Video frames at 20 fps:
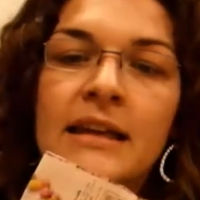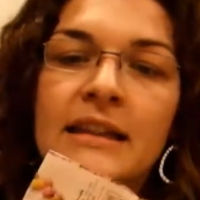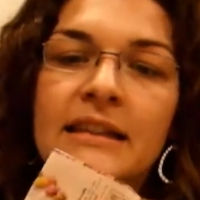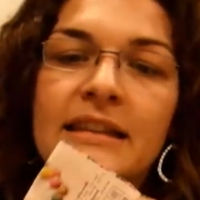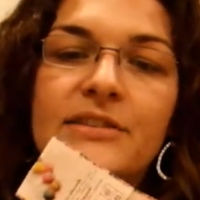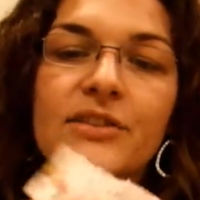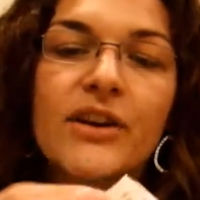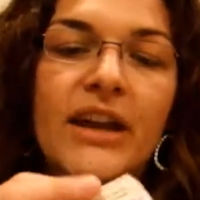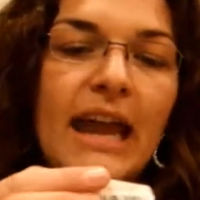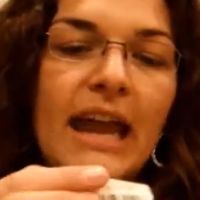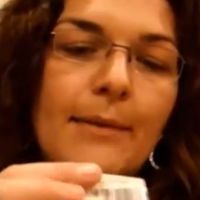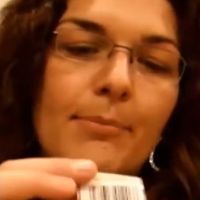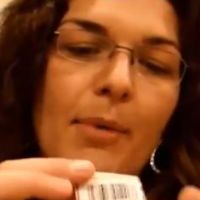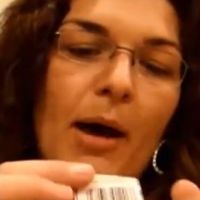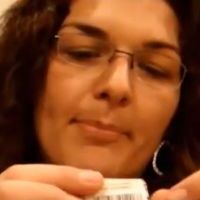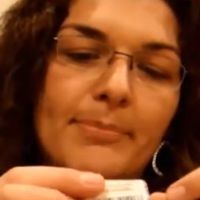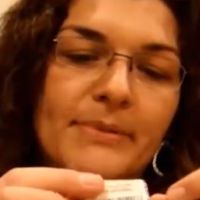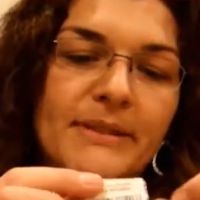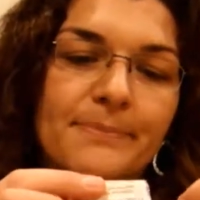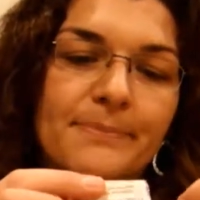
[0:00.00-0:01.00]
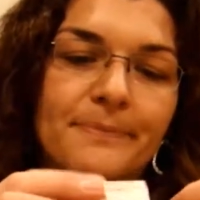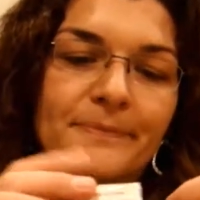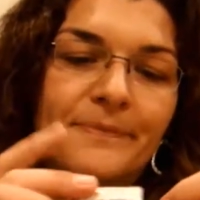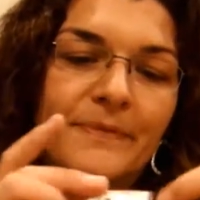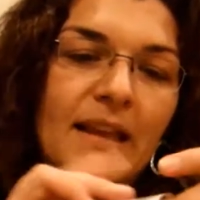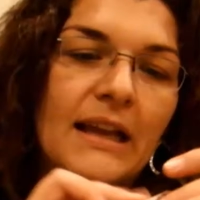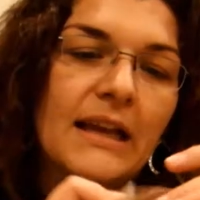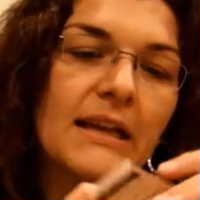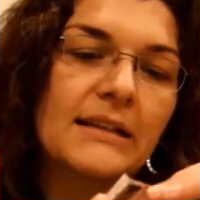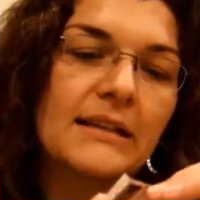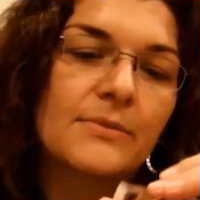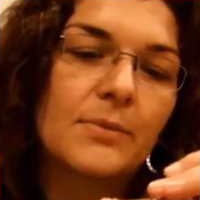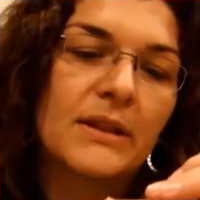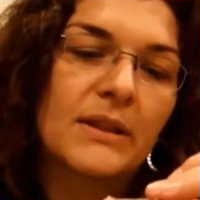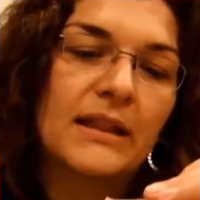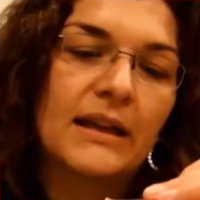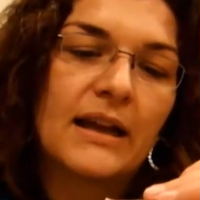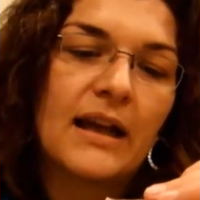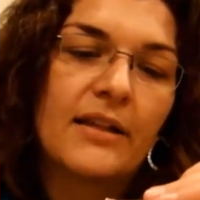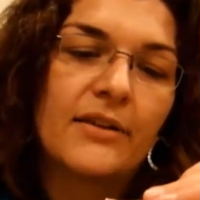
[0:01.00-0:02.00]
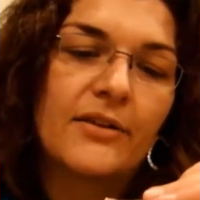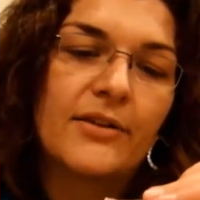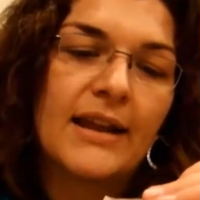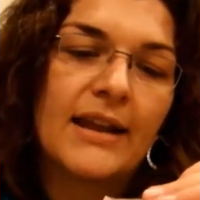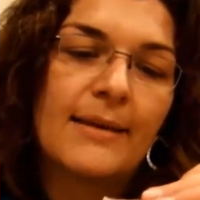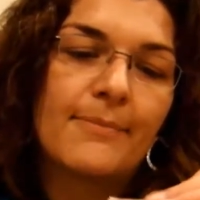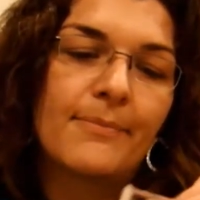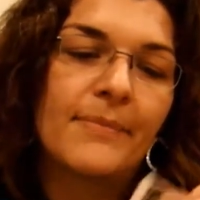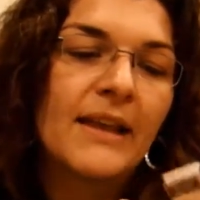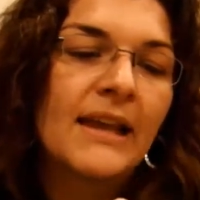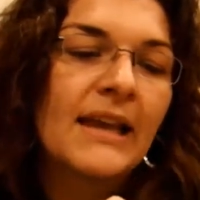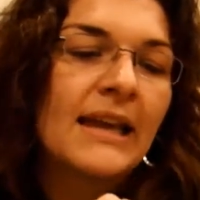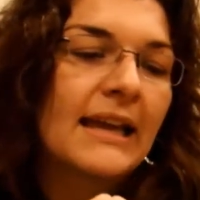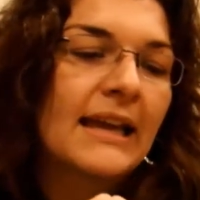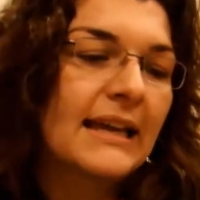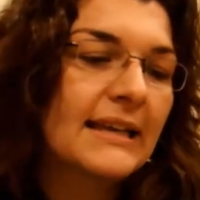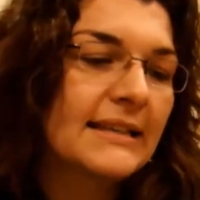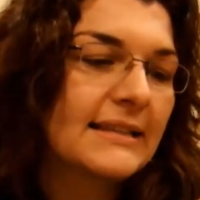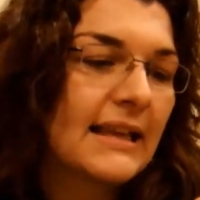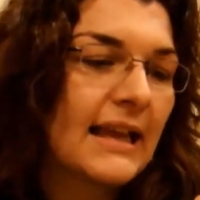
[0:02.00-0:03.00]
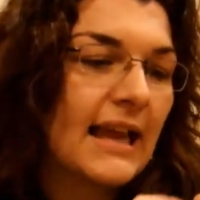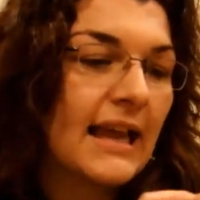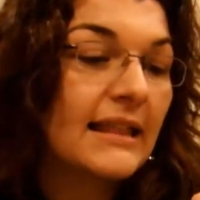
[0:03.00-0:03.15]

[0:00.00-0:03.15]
These are Cake Pops, is what the color name is.